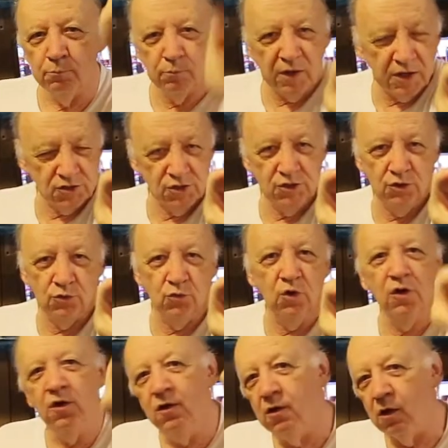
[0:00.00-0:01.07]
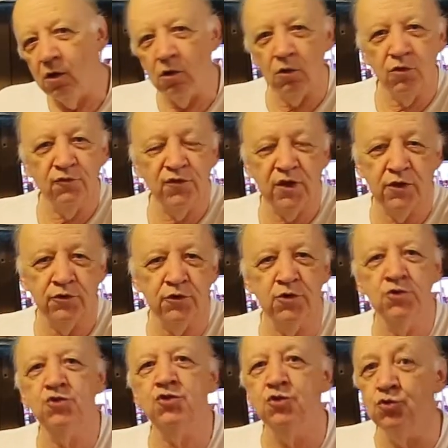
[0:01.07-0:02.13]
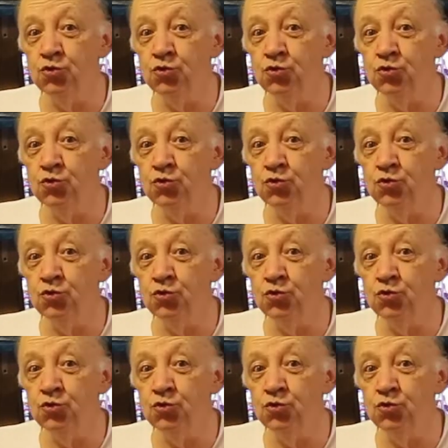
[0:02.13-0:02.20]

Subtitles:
bless you, all the vendors